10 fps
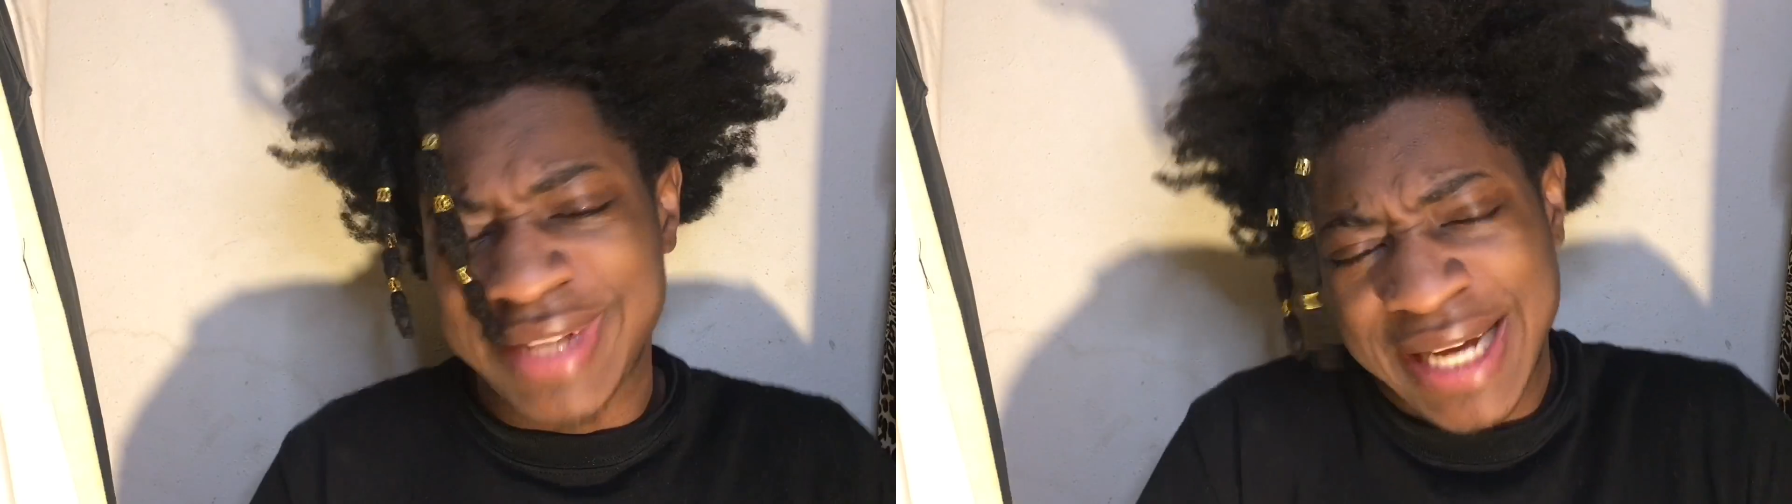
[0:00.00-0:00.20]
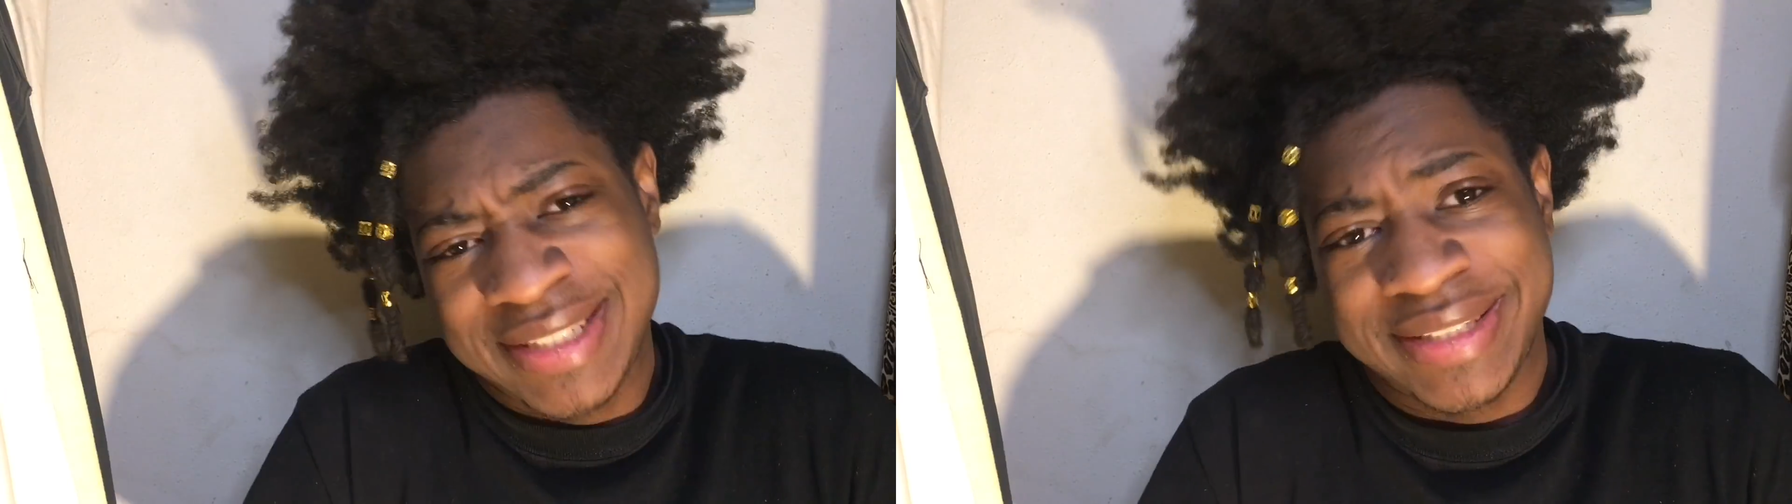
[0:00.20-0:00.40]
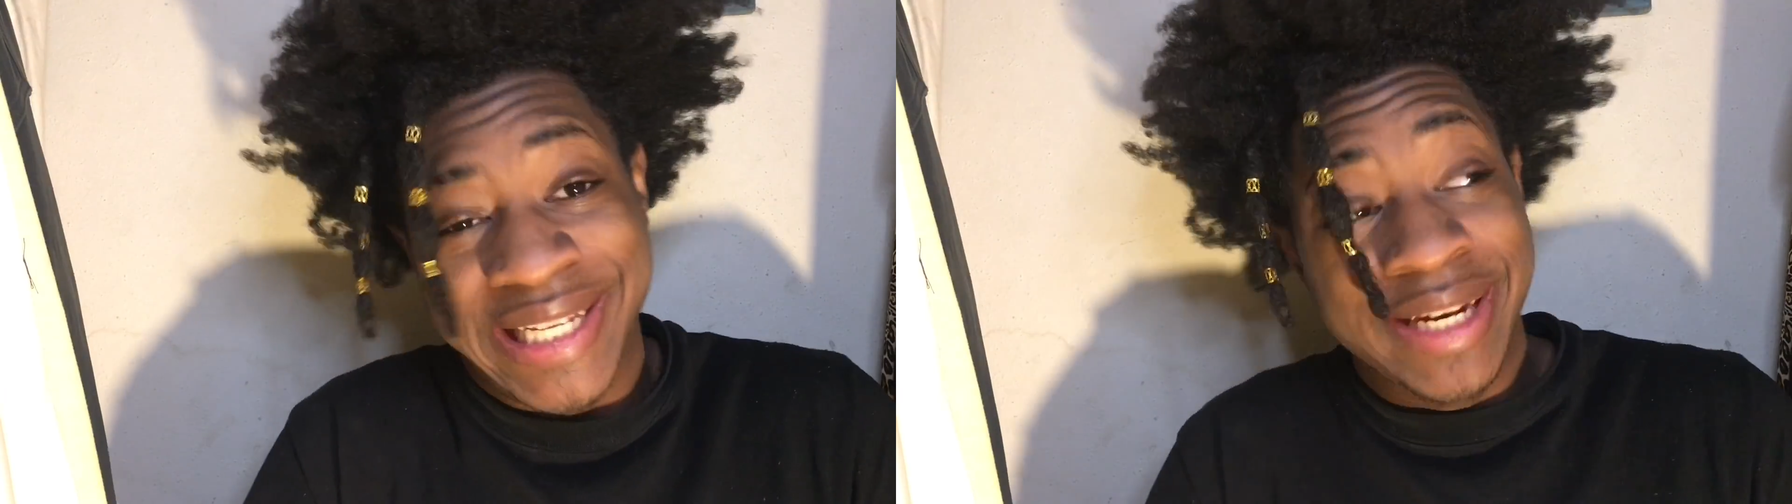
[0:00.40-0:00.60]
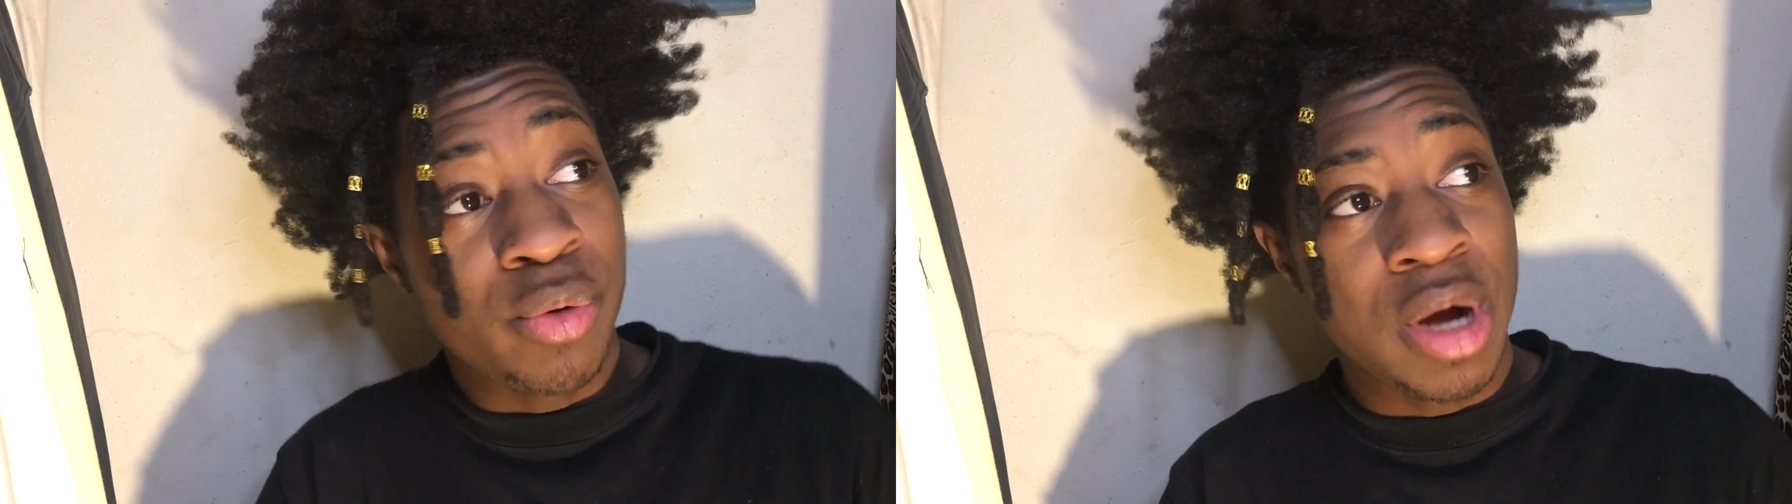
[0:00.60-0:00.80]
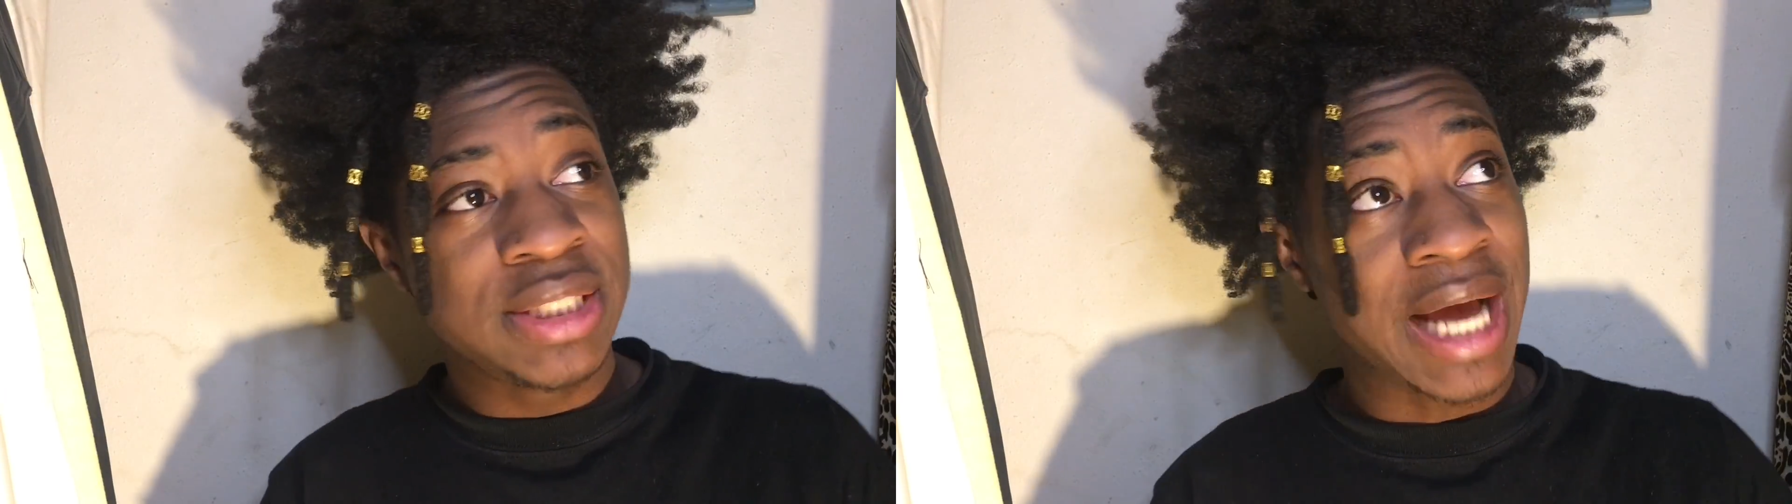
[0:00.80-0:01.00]
I just did
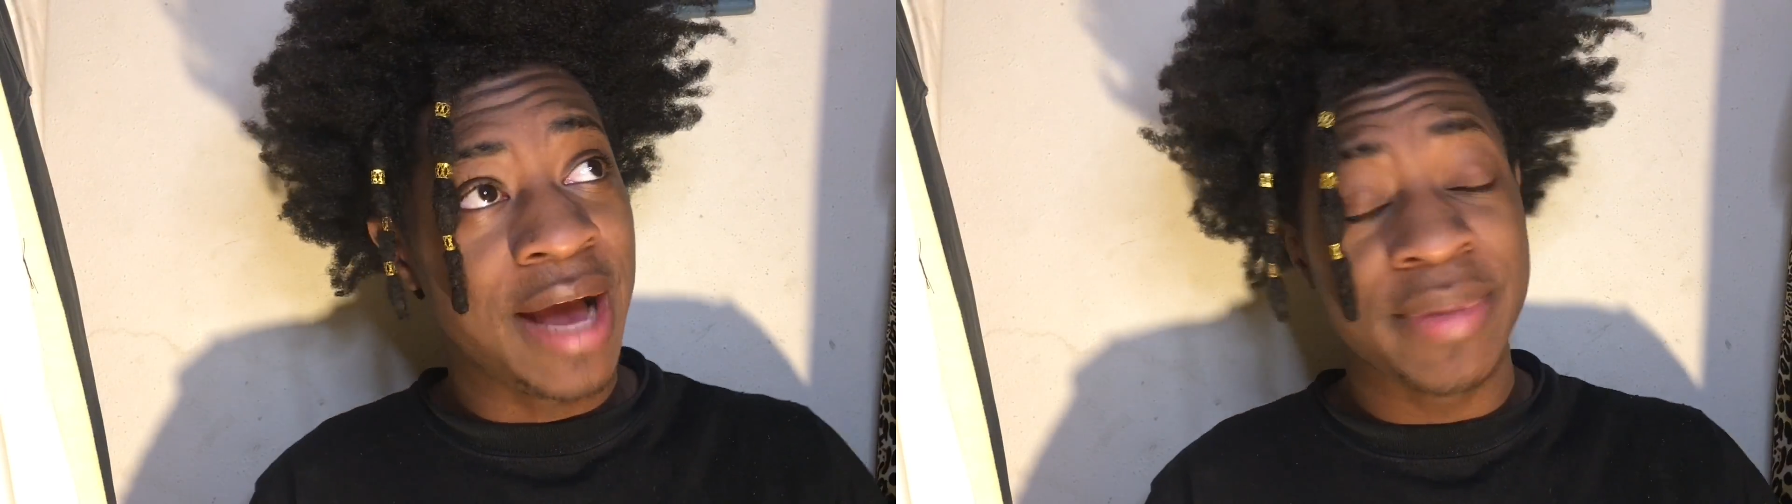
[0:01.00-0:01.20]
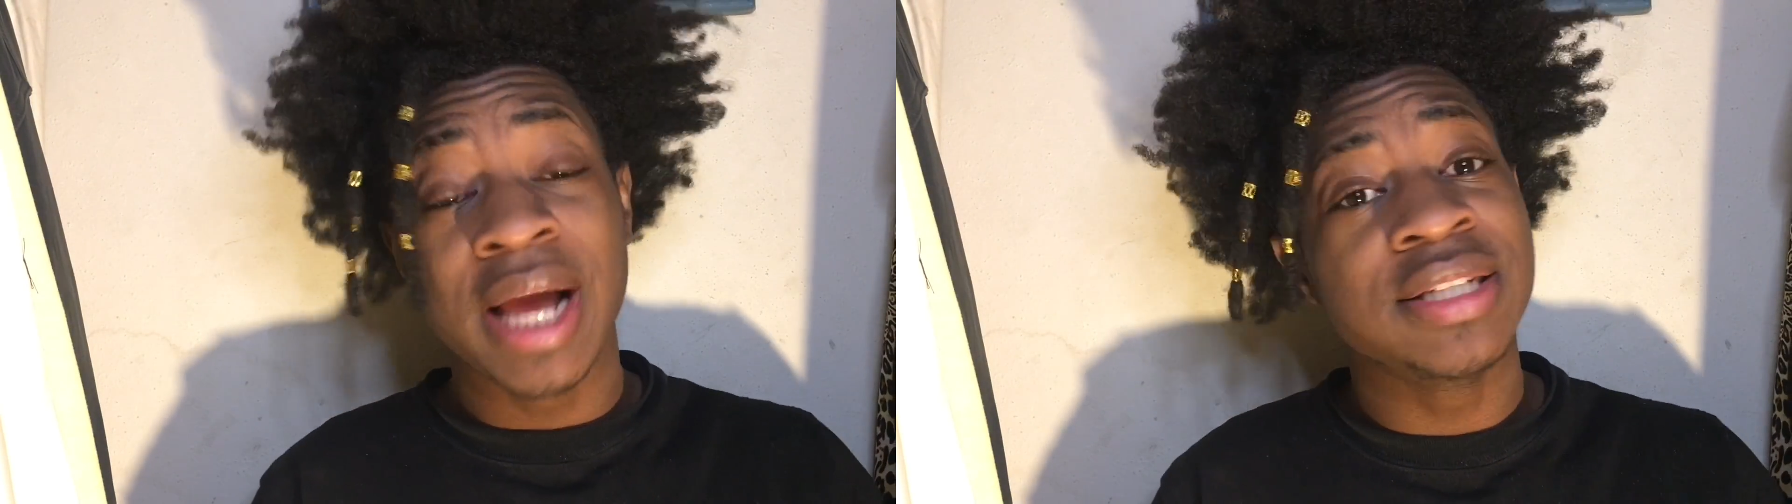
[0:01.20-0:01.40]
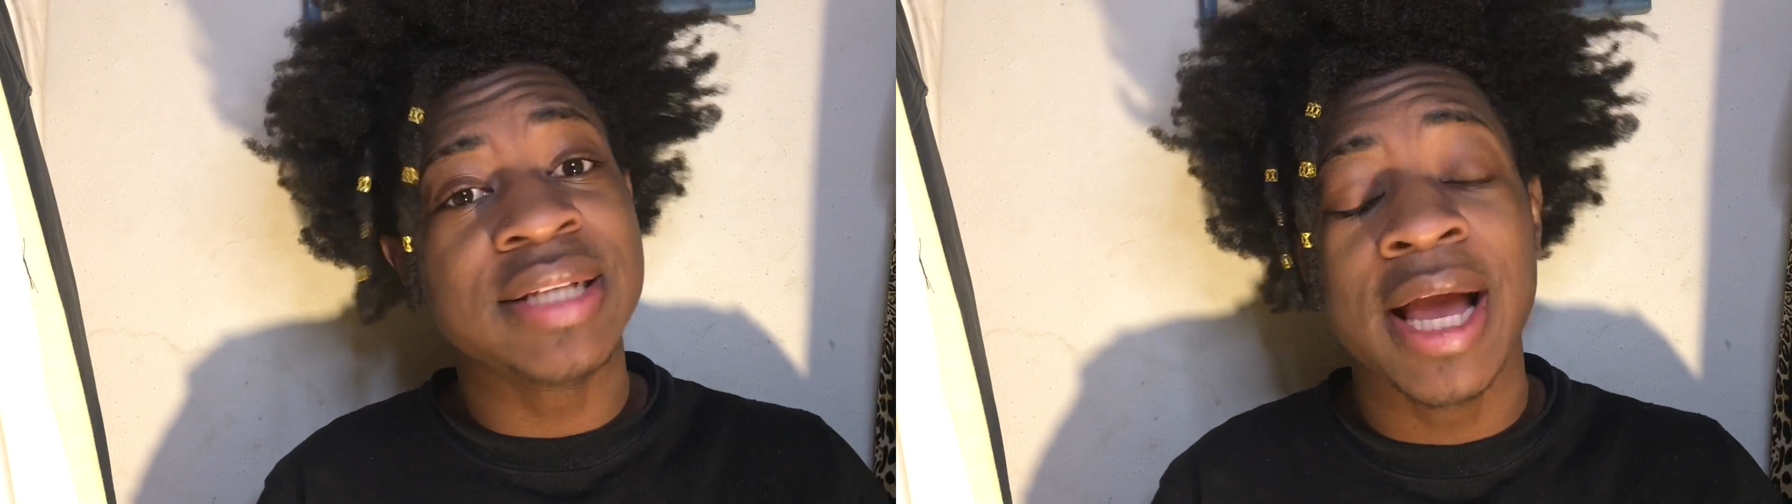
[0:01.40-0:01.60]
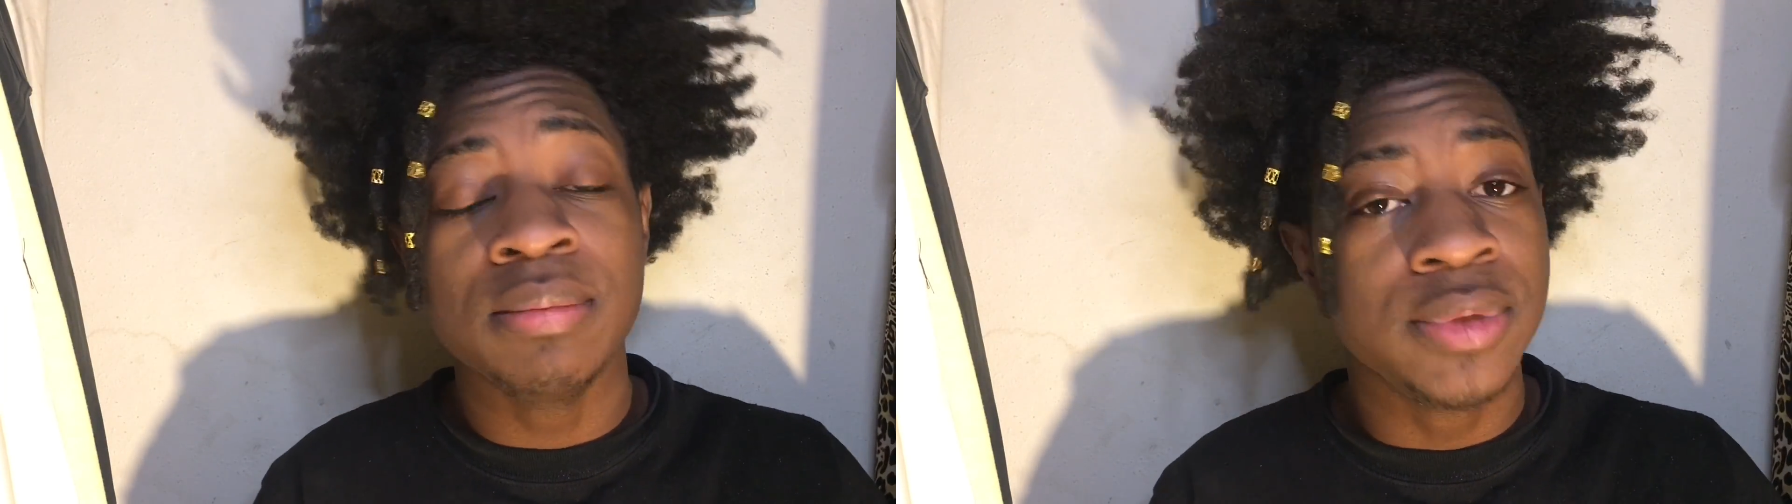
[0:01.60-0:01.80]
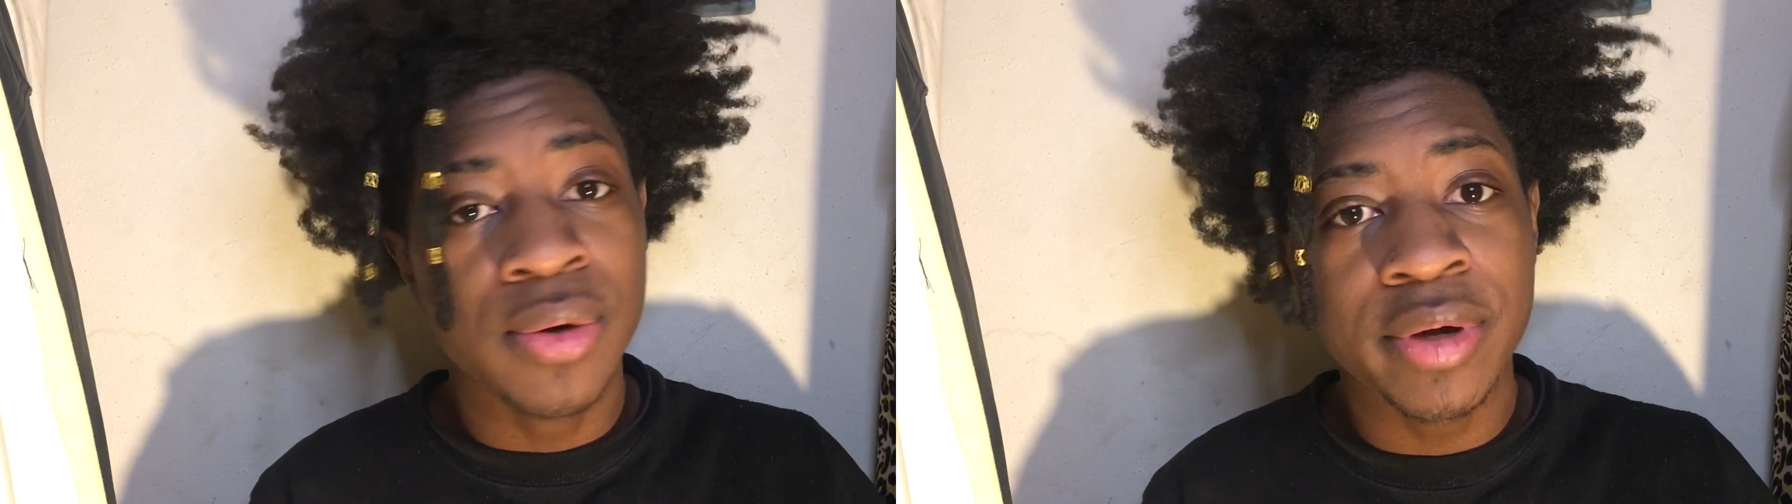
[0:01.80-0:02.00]
it one time and I just
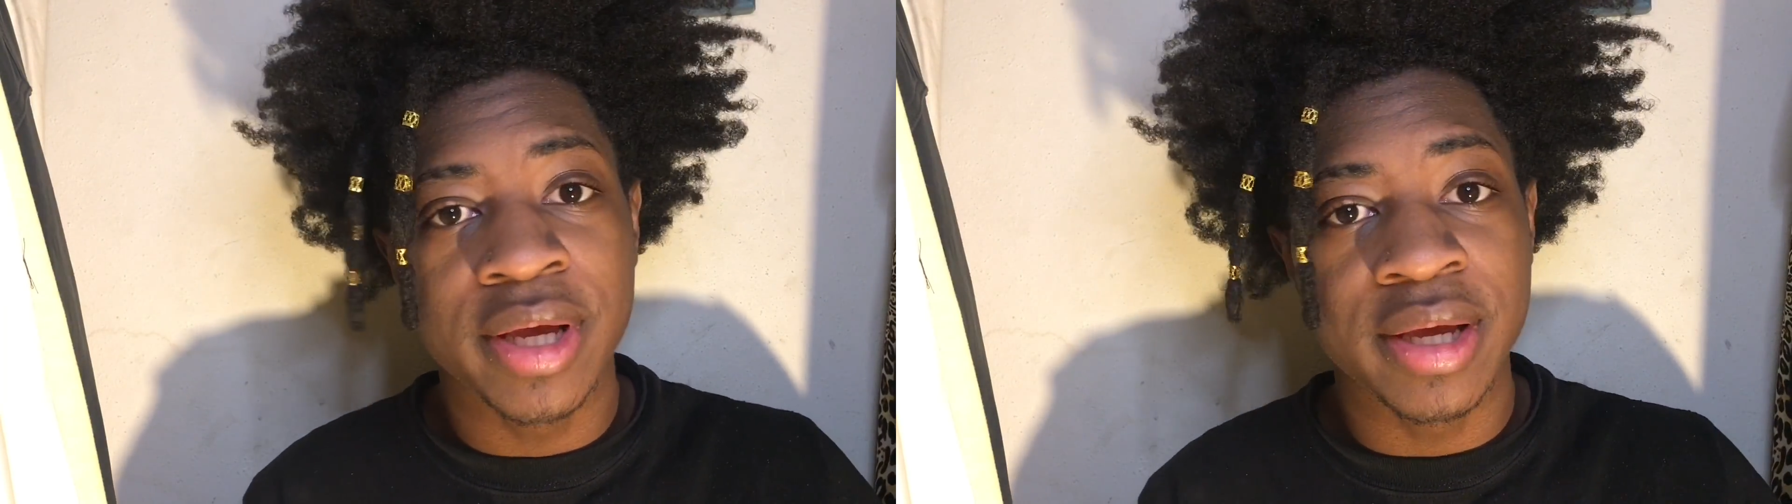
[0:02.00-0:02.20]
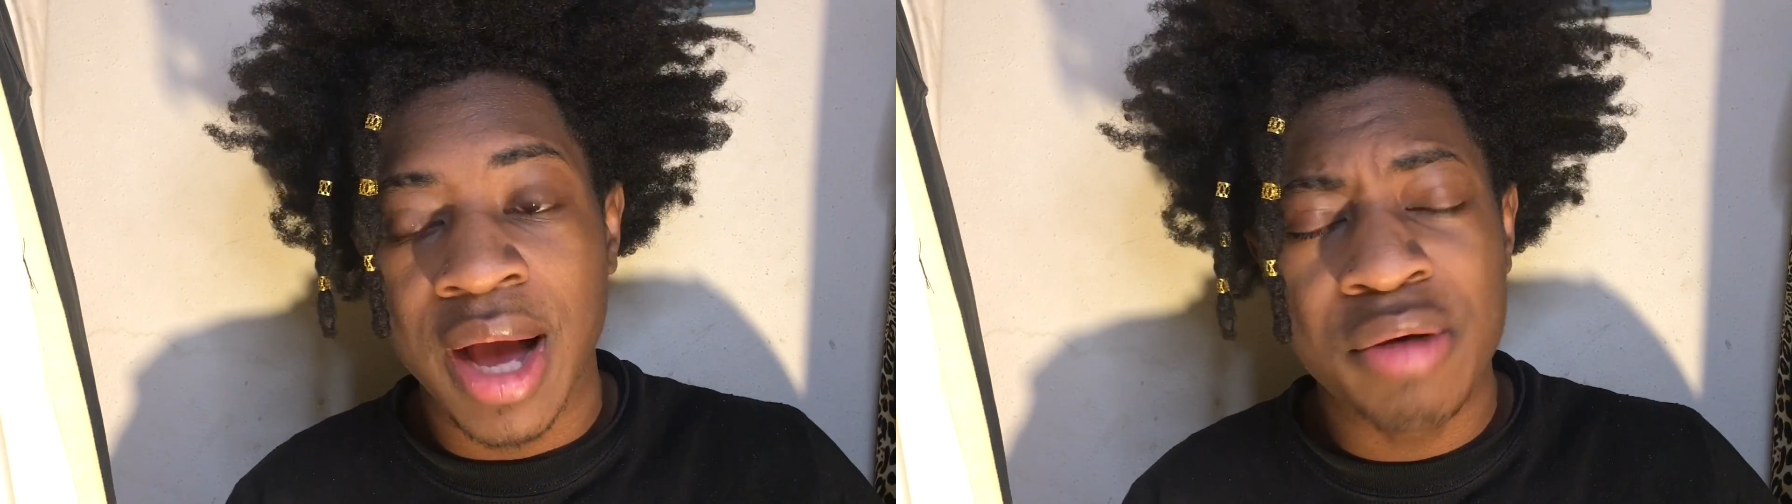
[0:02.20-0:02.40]
kept doing it.